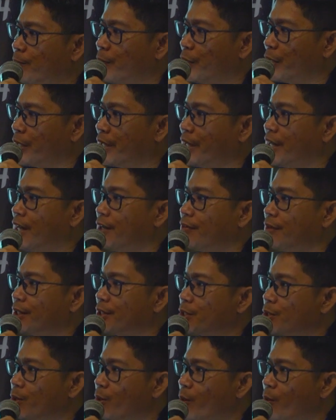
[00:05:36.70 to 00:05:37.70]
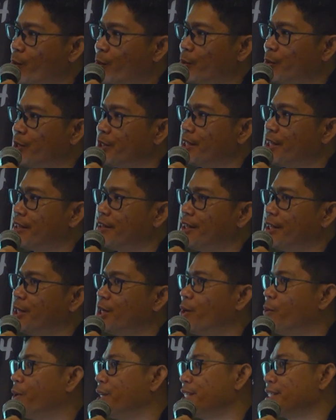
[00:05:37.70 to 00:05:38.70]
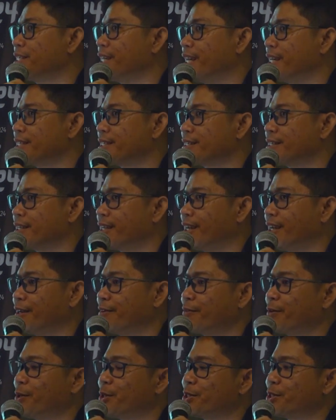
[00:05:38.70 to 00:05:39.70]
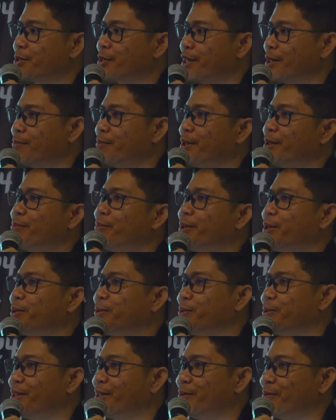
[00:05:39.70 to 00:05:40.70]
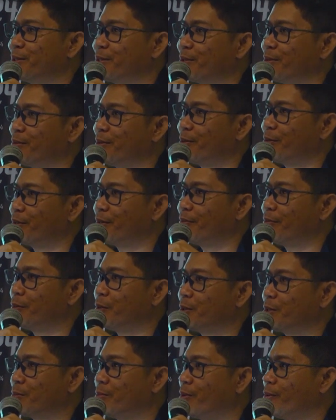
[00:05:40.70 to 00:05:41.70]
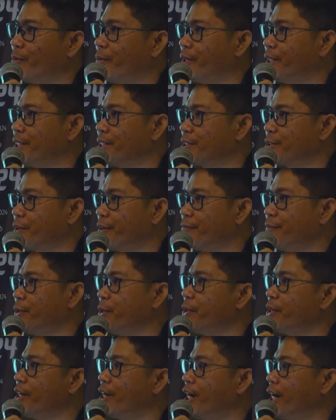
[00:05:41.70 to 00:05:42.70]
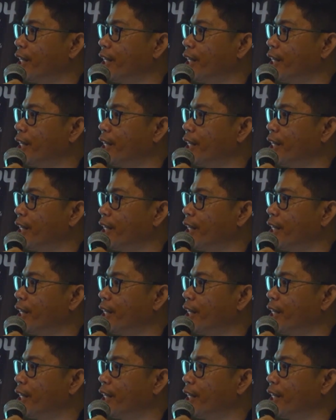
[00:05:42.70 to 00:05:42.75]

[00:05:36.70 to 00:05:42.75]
pointed out the tone, the nuances, and of course you can pinpoint who the whistleblower is. So if you're